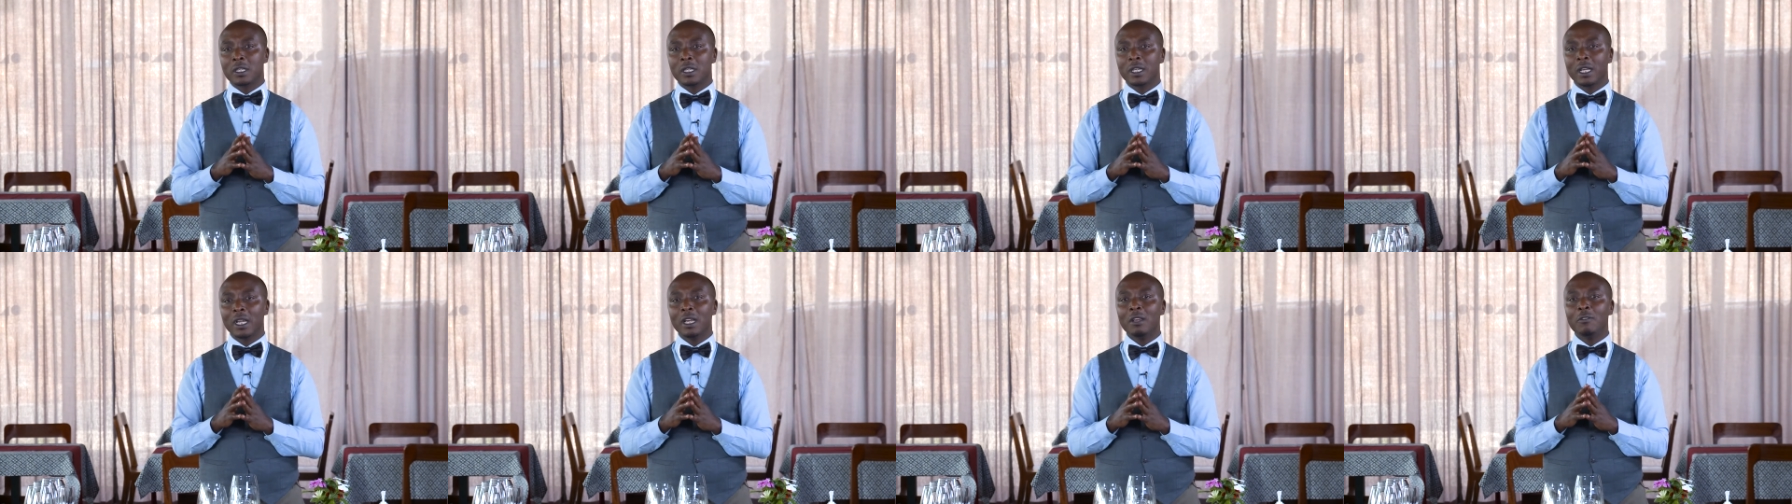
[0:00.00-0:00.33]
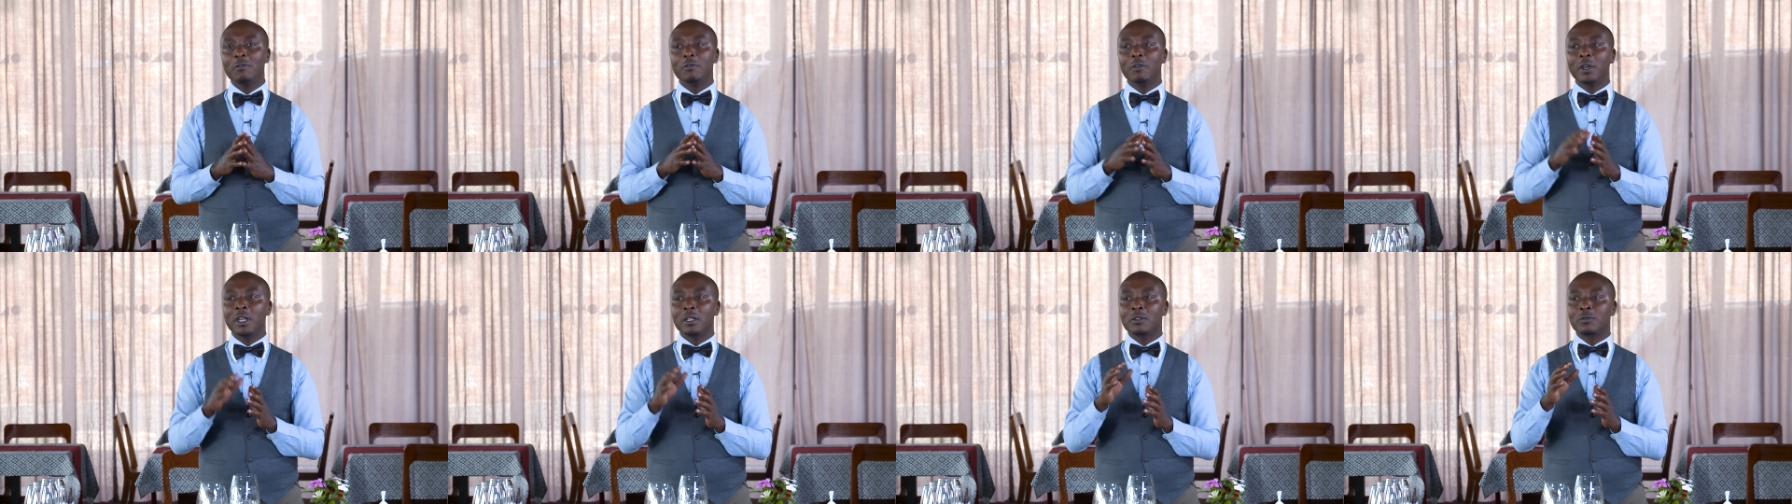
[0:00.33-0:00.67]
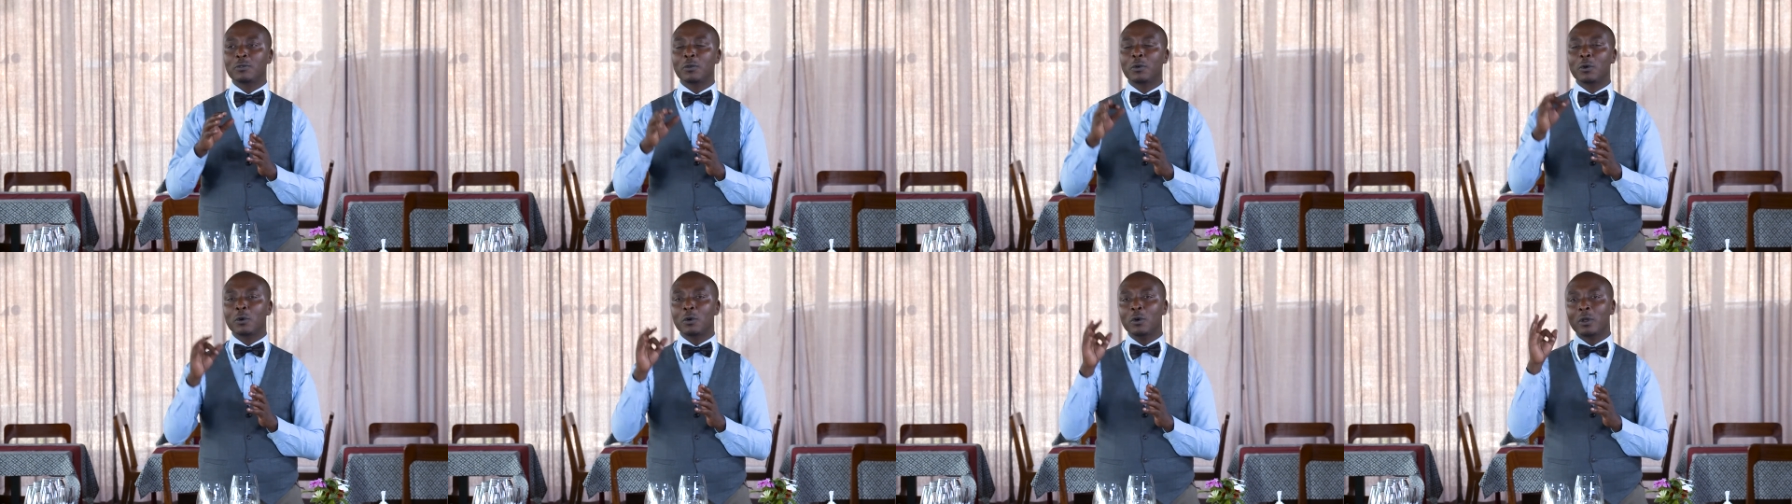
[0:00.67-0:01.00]
If it's
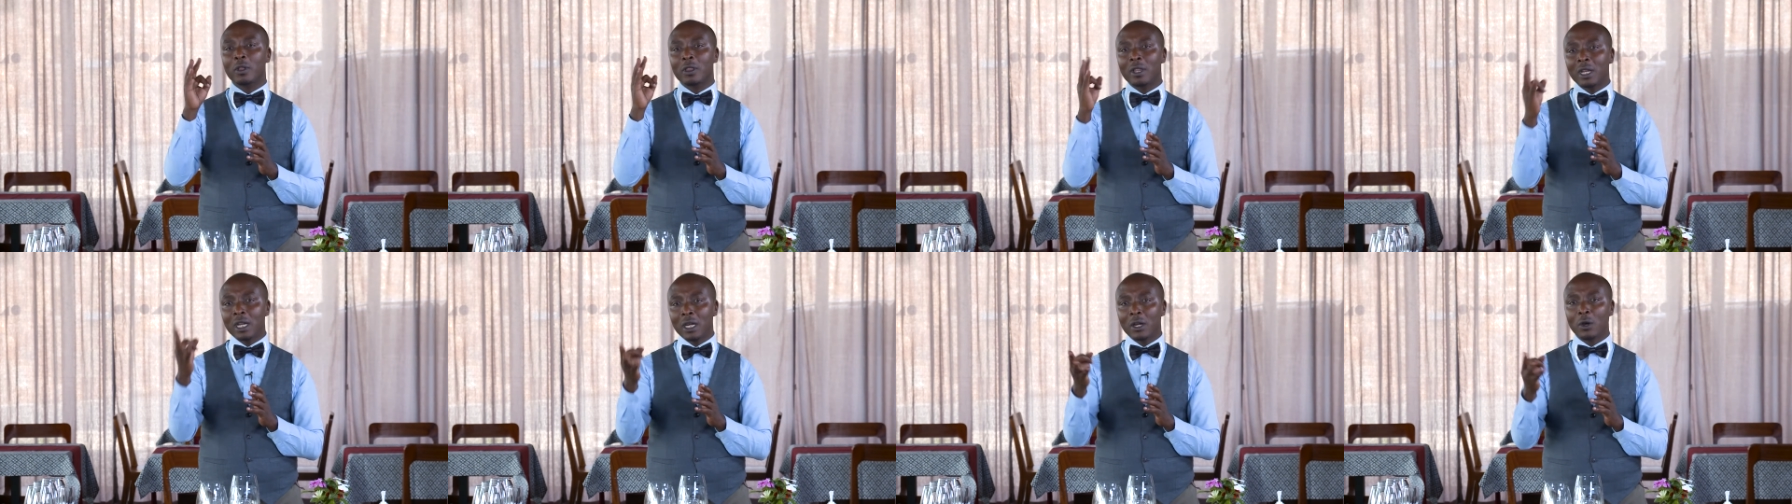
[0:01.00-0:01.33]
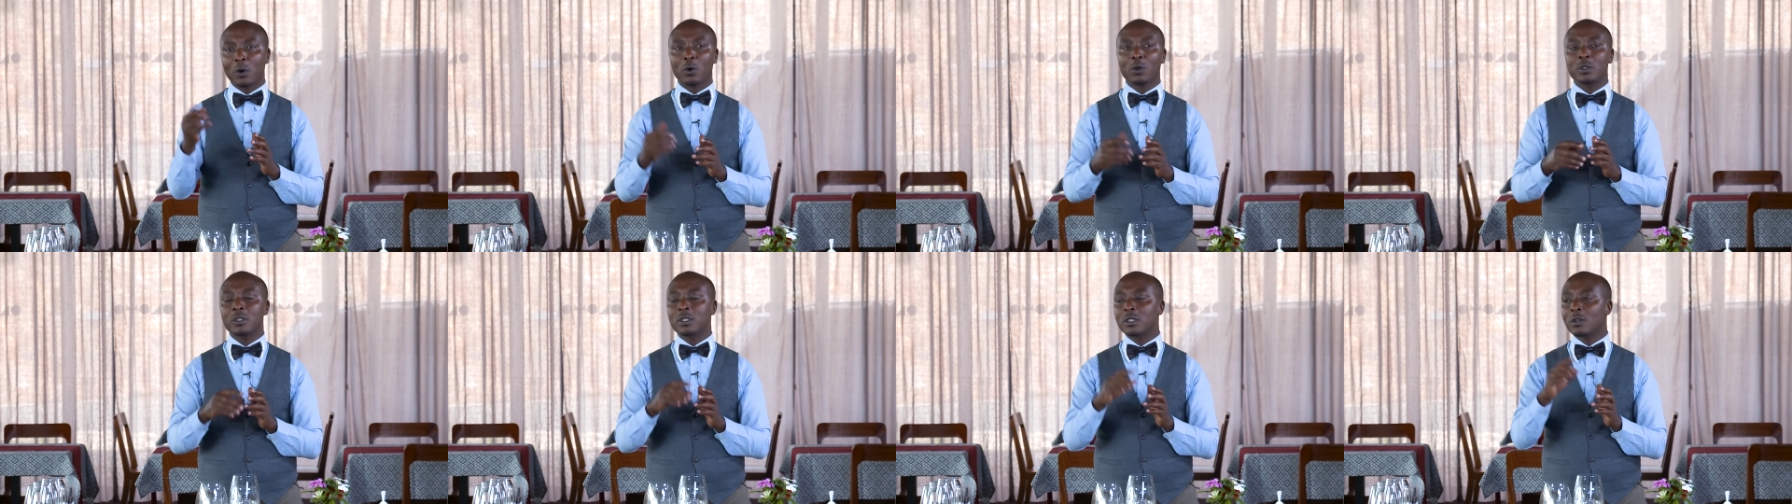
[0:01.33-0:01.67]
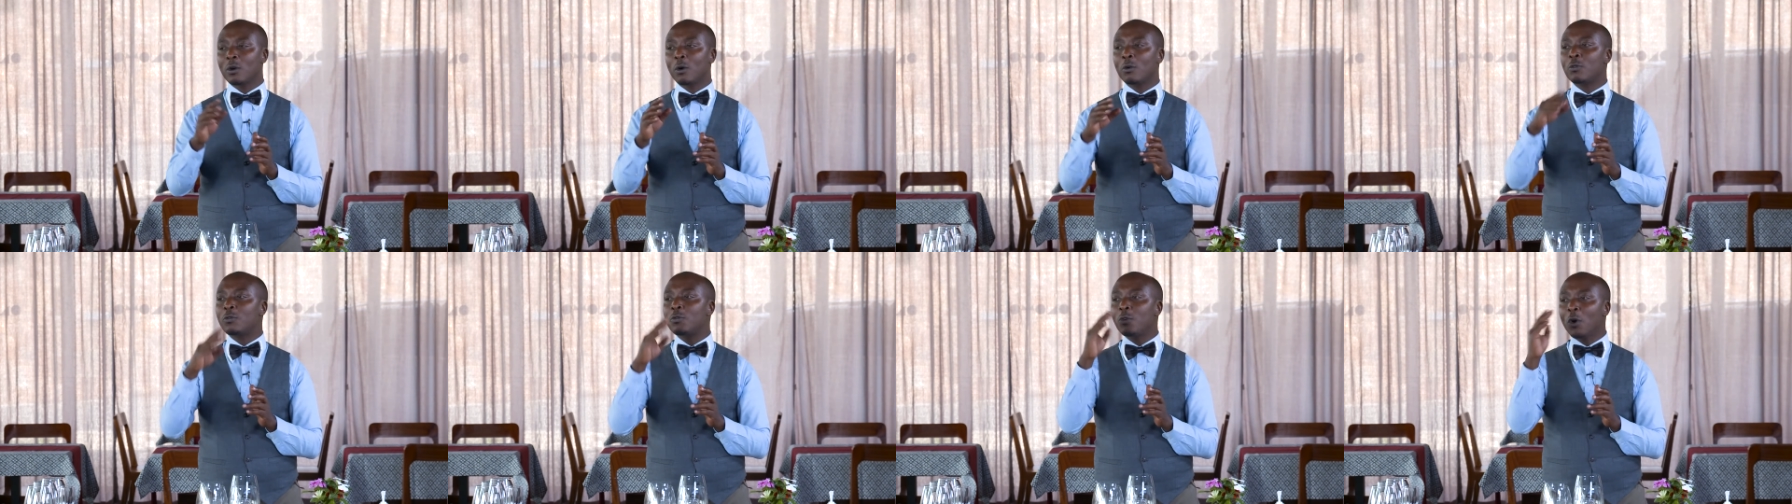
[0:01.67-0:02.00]
for 3 course
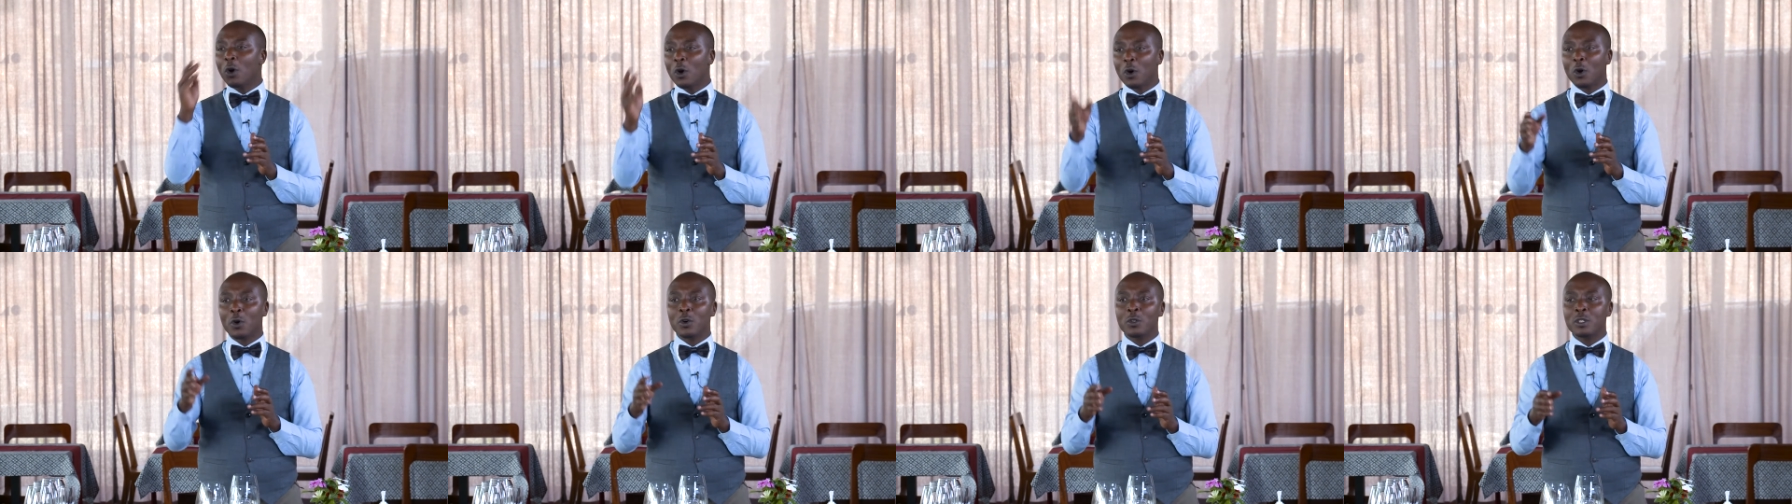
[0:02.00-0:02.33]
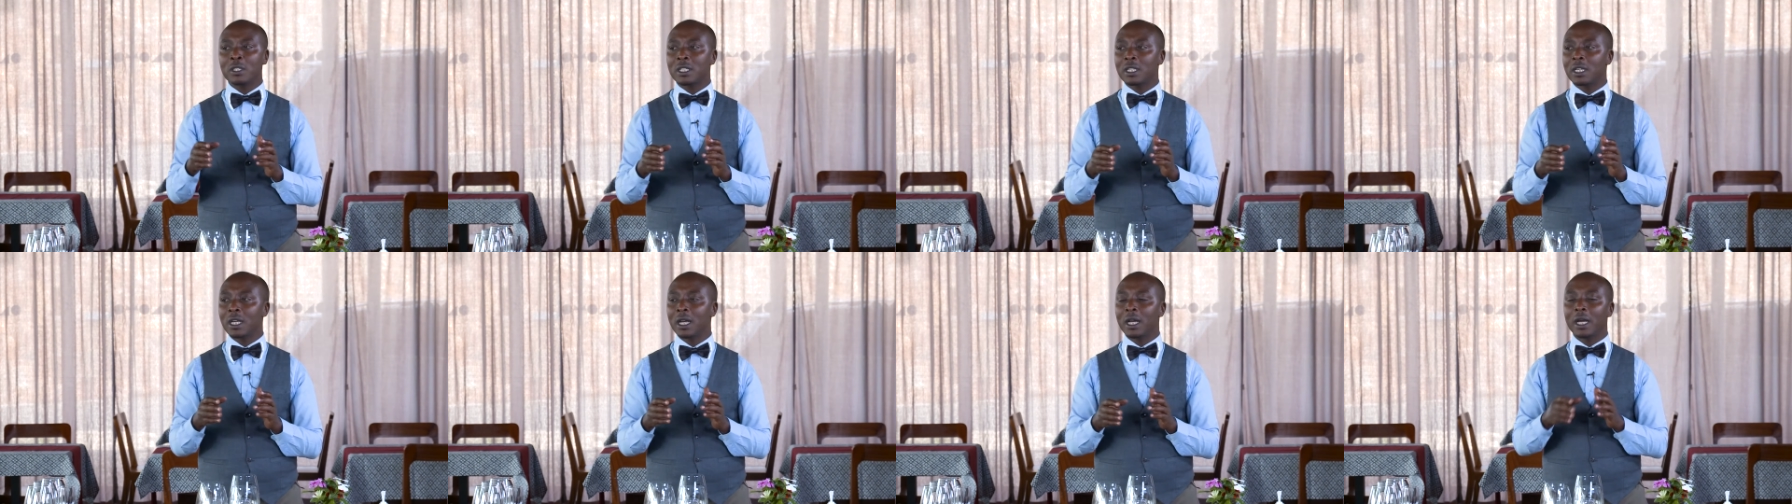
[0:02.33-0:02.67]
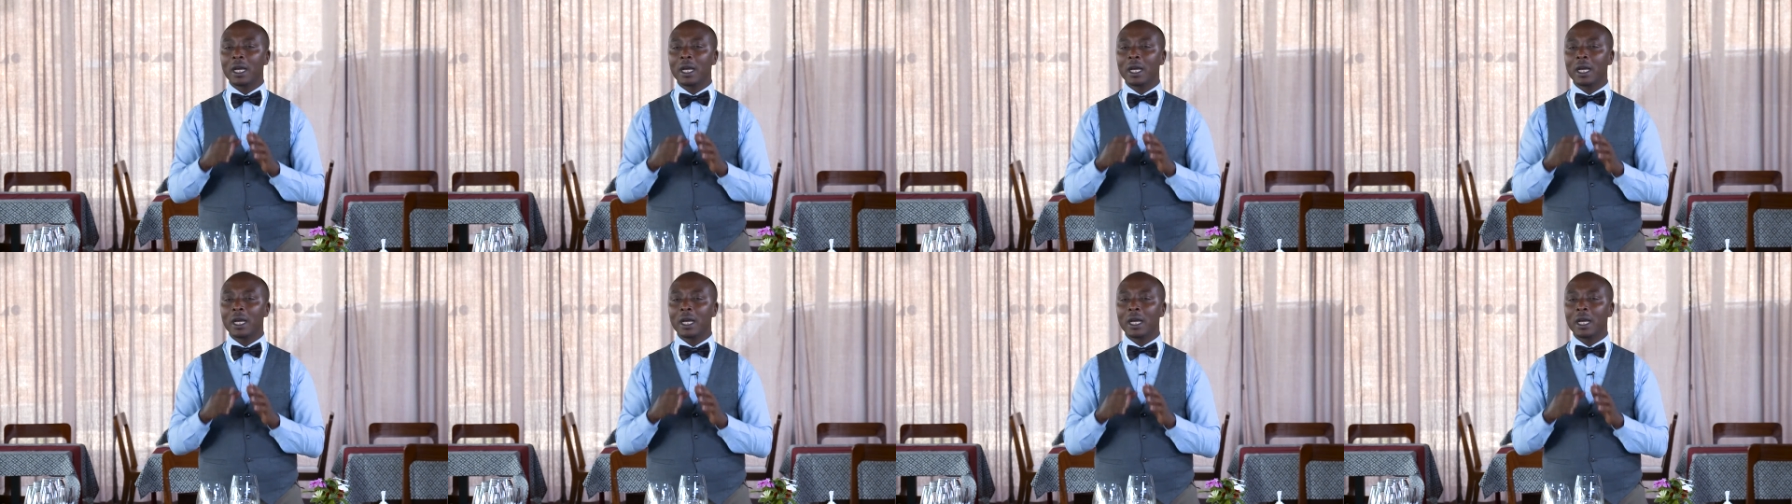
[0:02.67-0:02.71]
or 4 course,